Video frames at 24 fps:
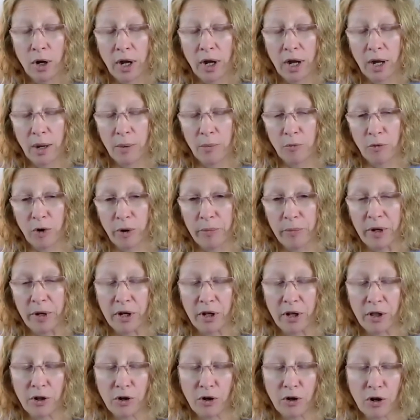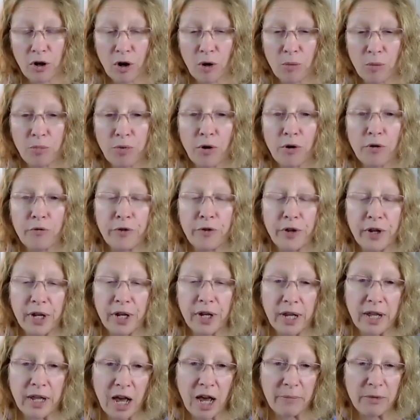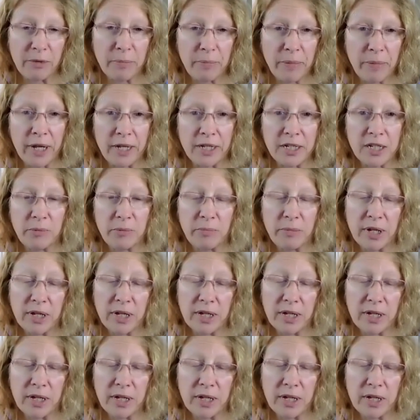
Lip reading: Rimadyl or carprofen and gabapentin,